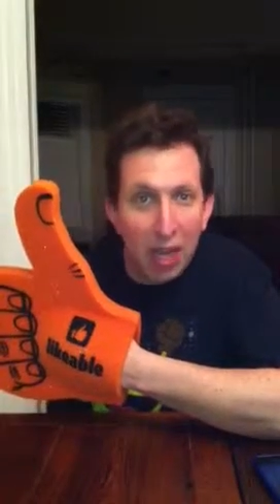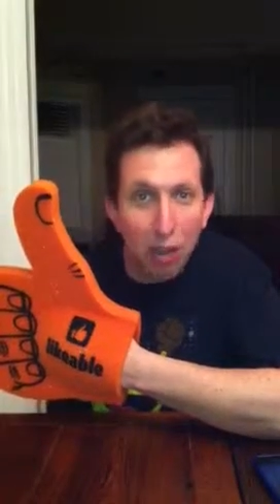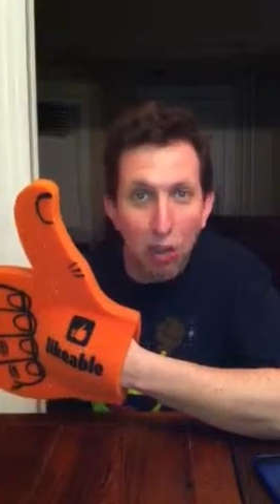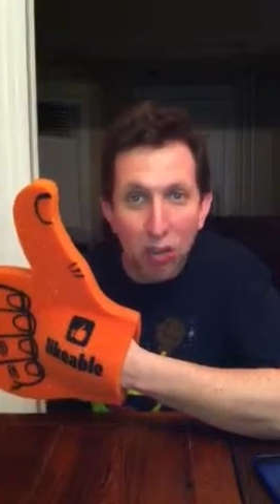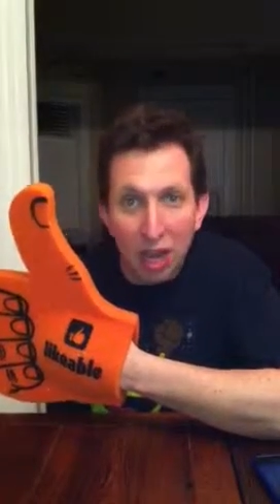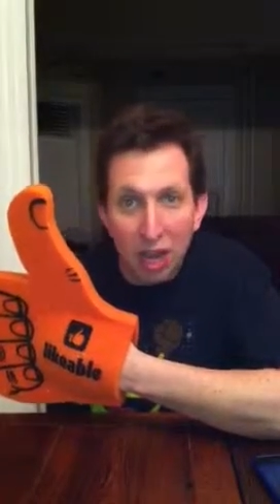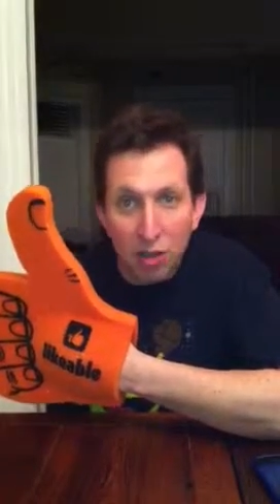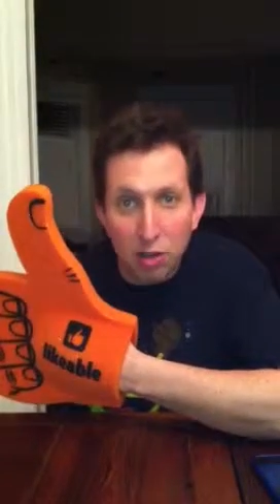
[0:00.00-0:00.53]
and
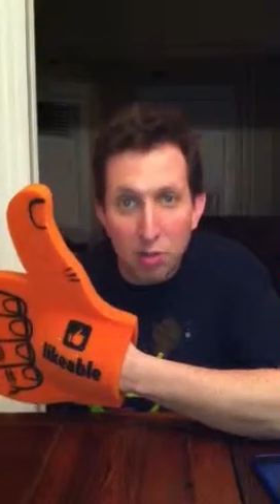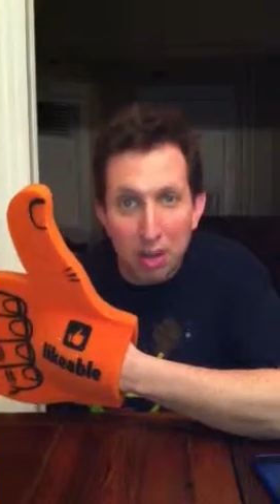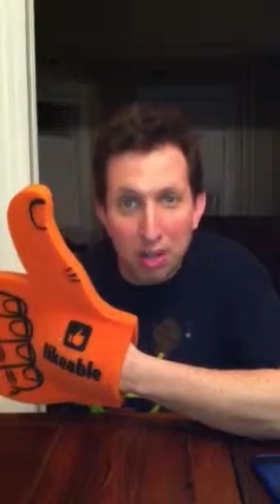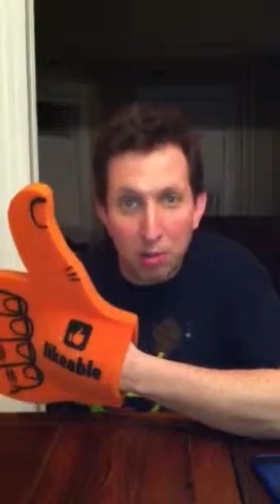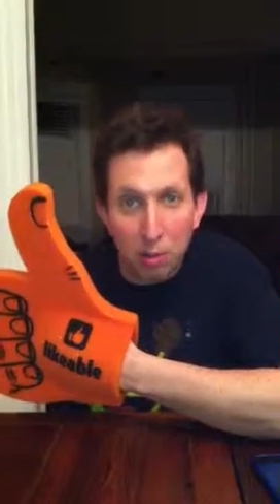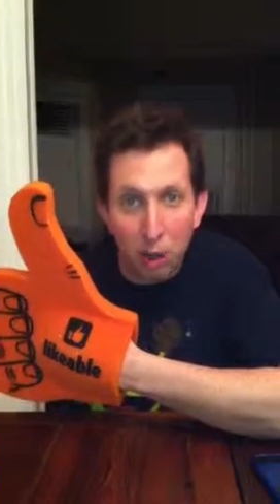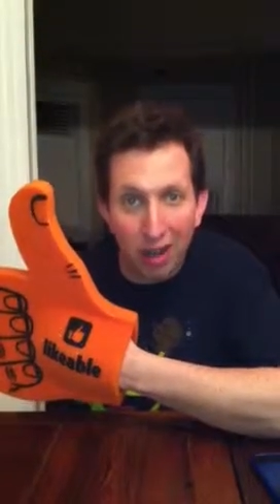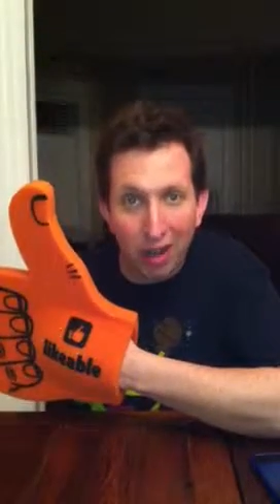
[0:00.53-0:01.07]

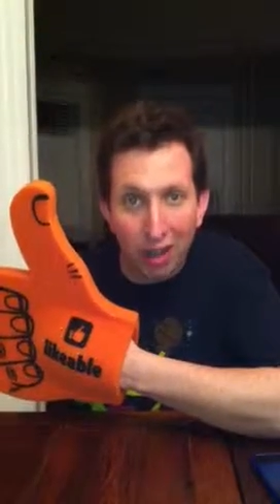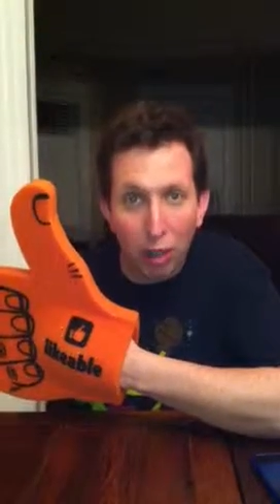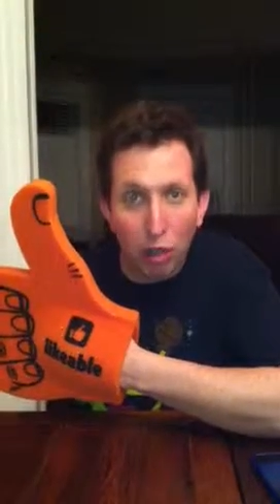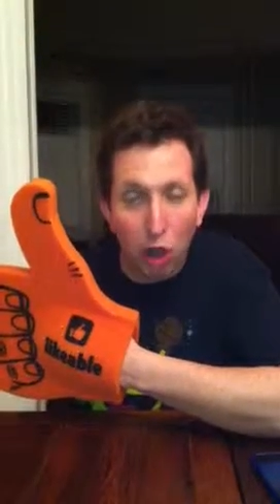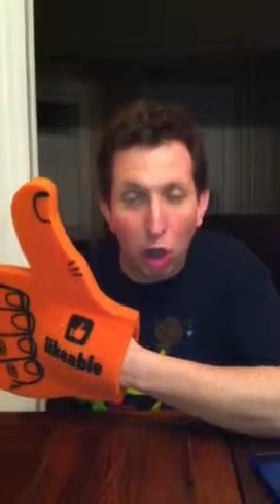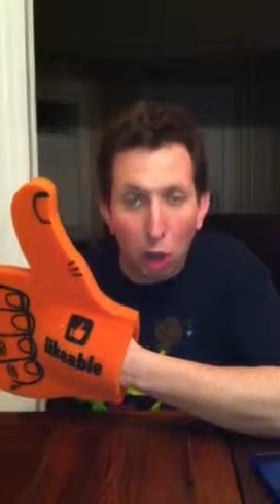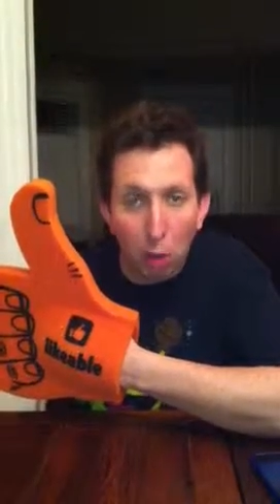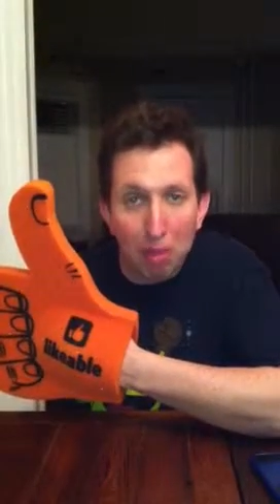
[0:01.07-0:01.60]
location-based marketing
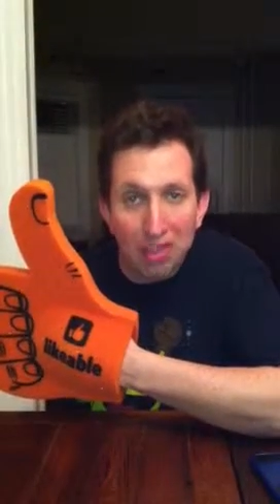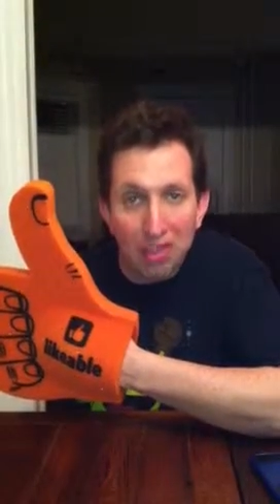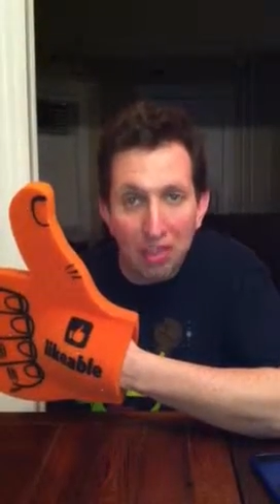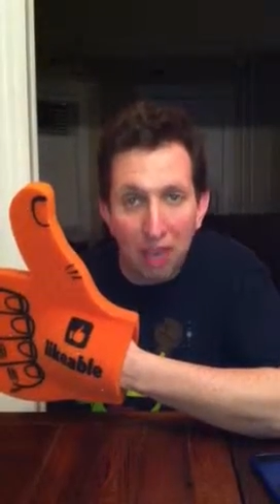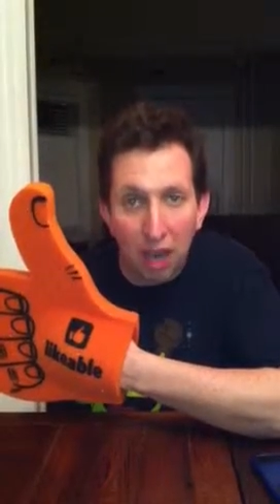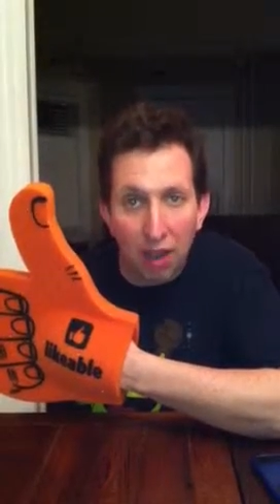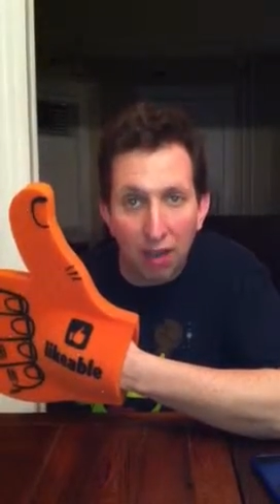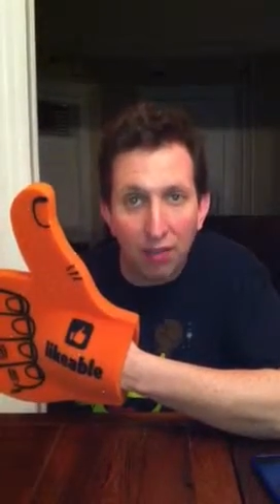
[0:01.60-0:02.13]
could all be
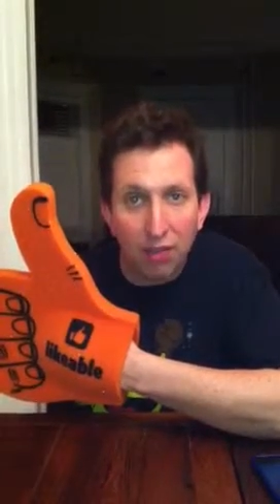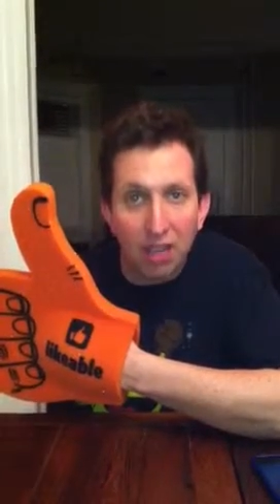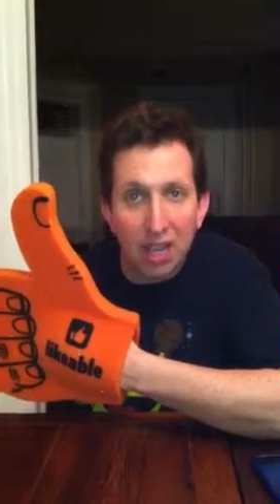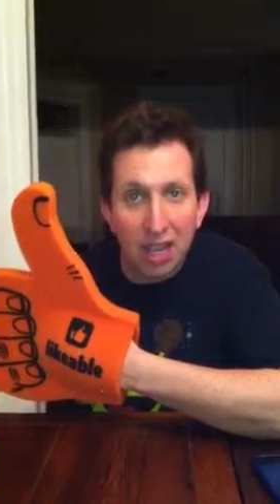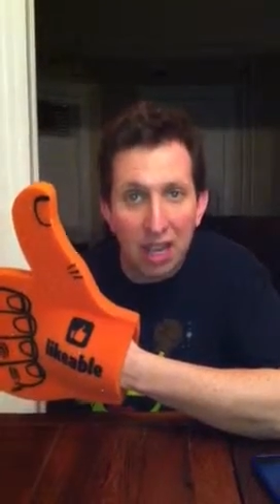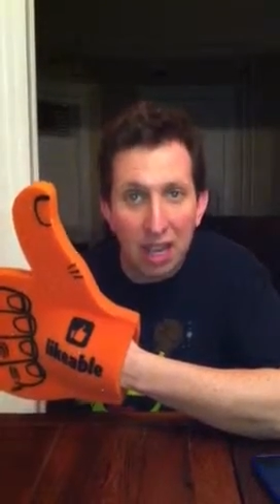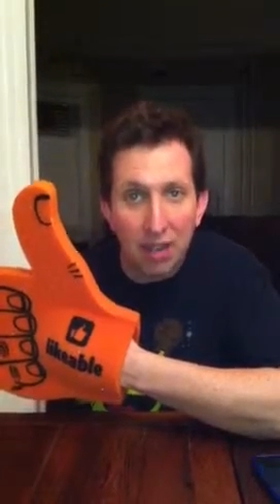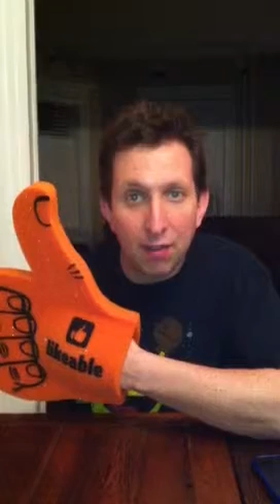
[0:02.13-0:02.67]
solved
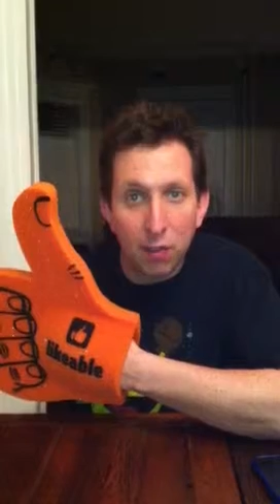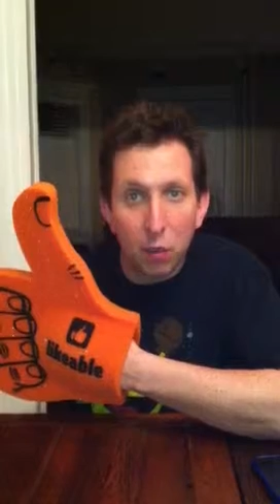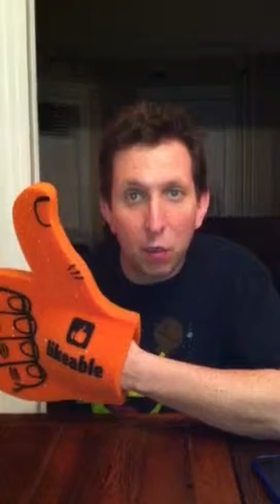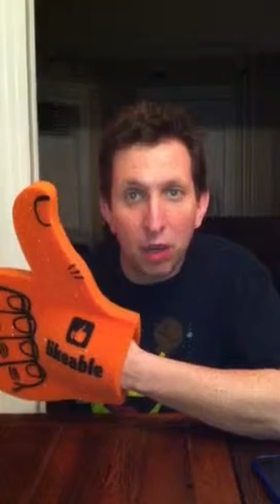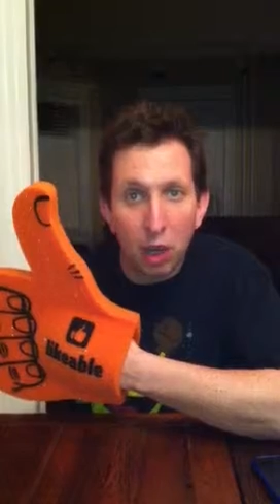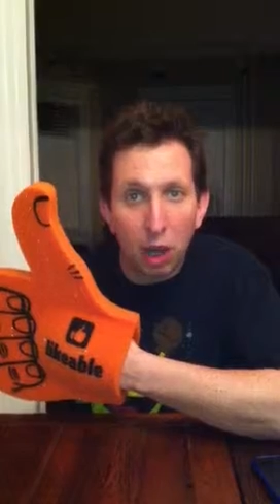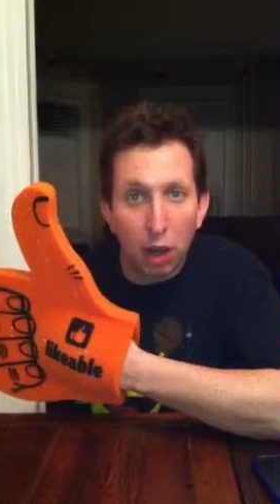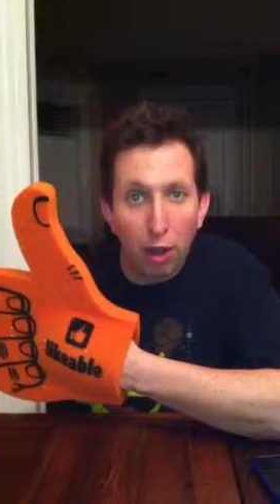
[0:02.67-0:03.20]
if
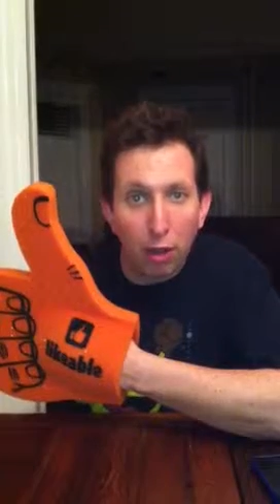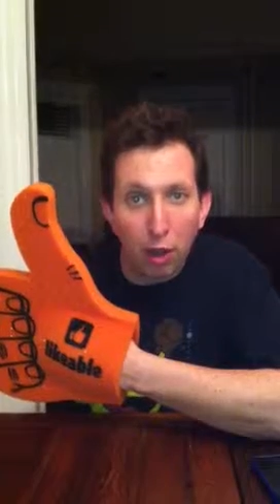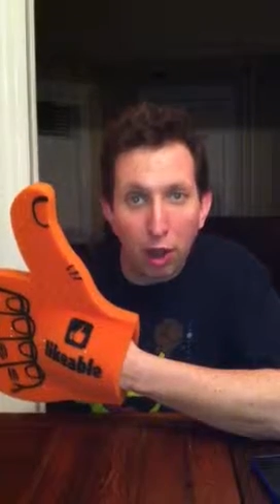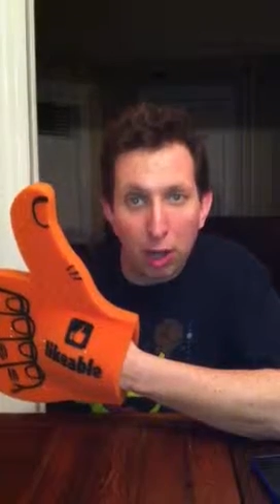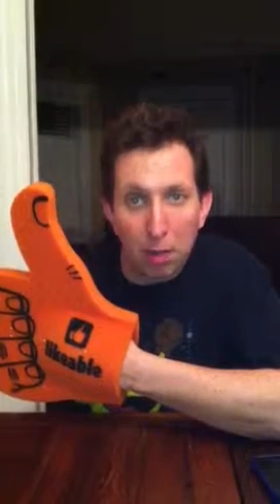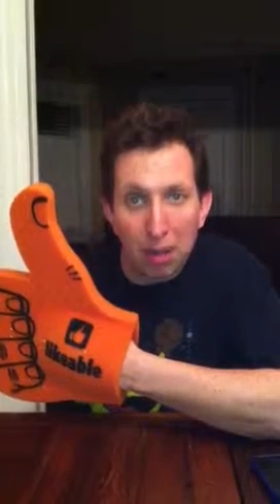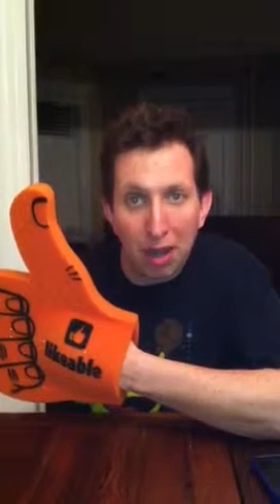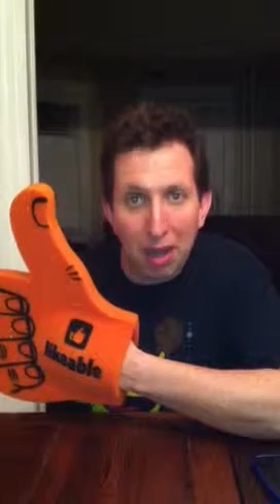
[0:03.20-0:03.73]
we all
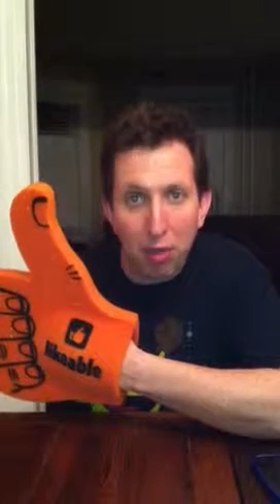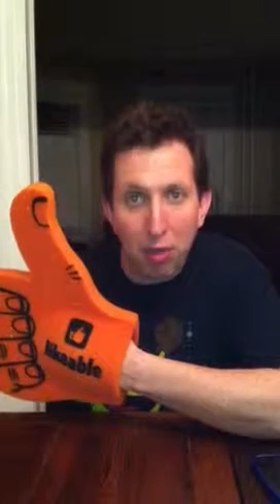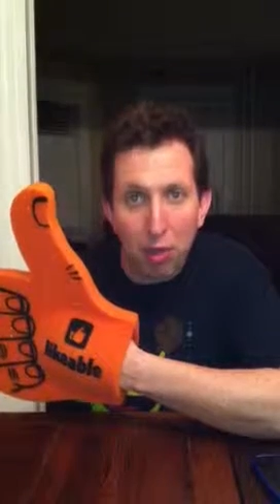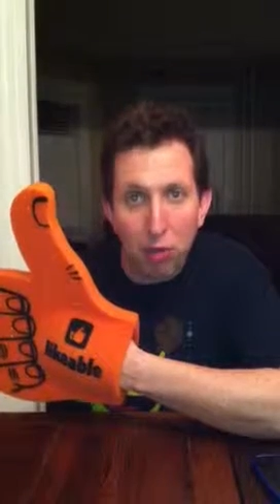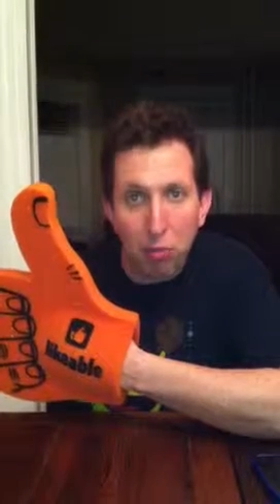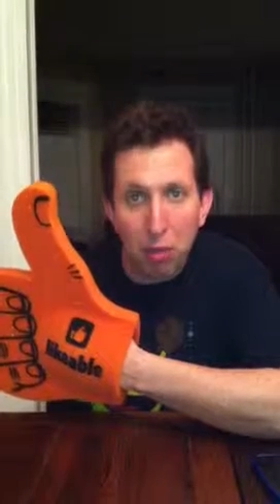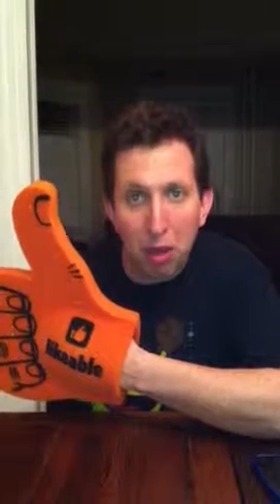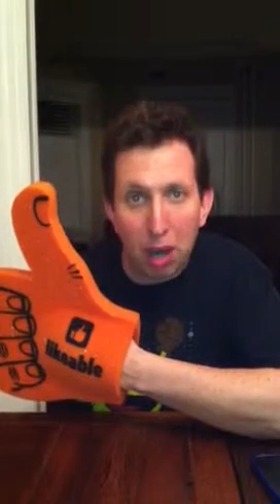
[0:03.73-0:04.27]
thought about
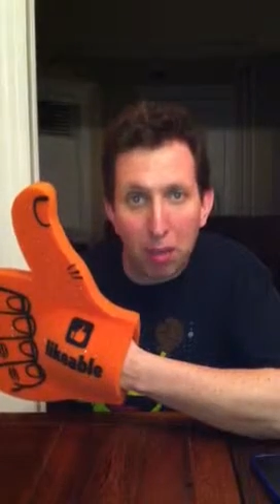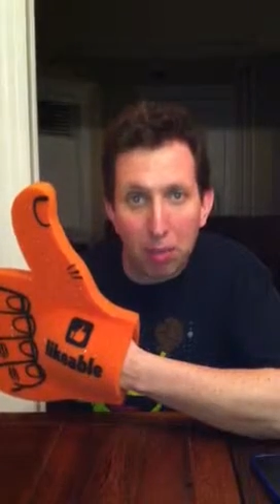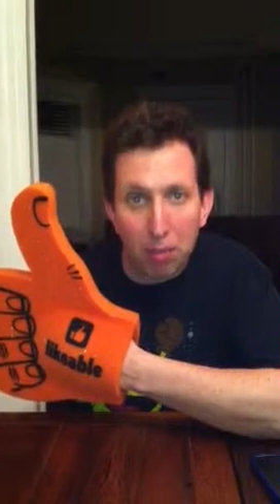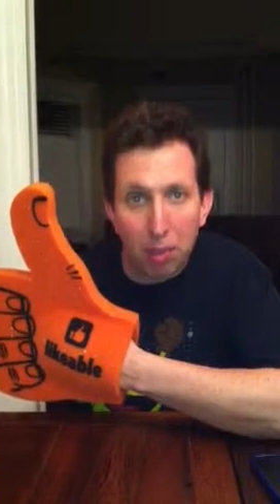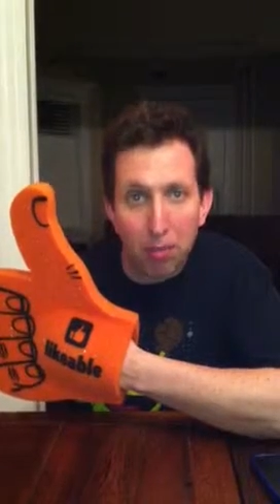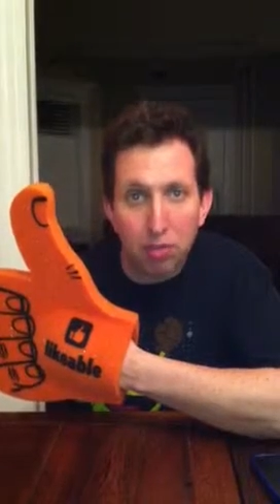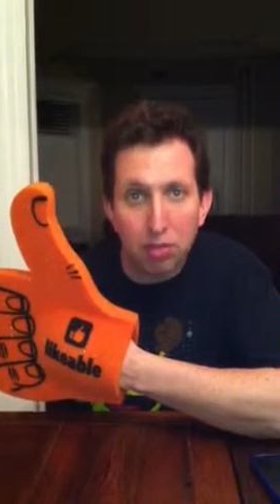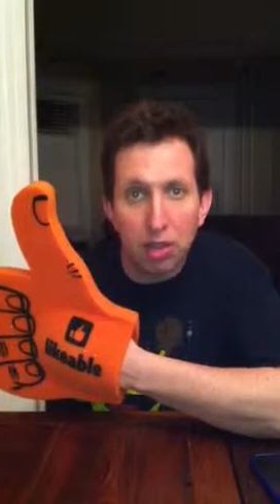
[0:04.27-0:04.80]
those
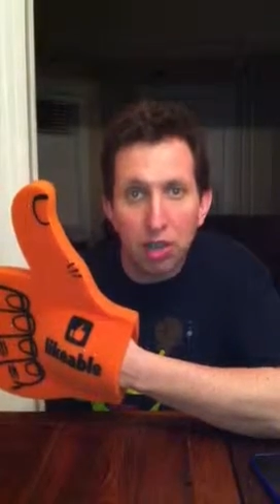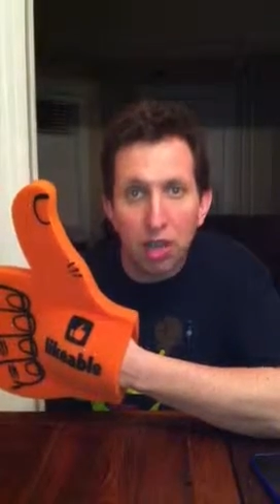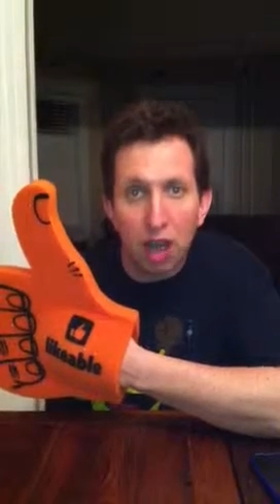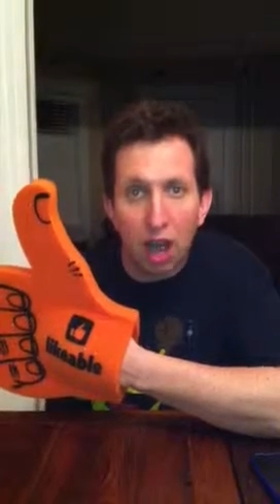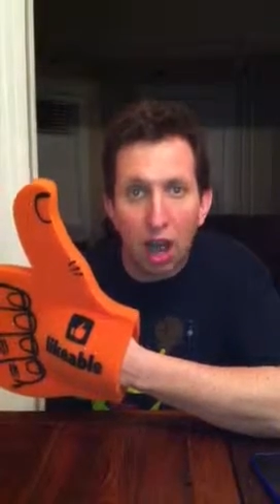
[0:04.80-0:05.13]
problems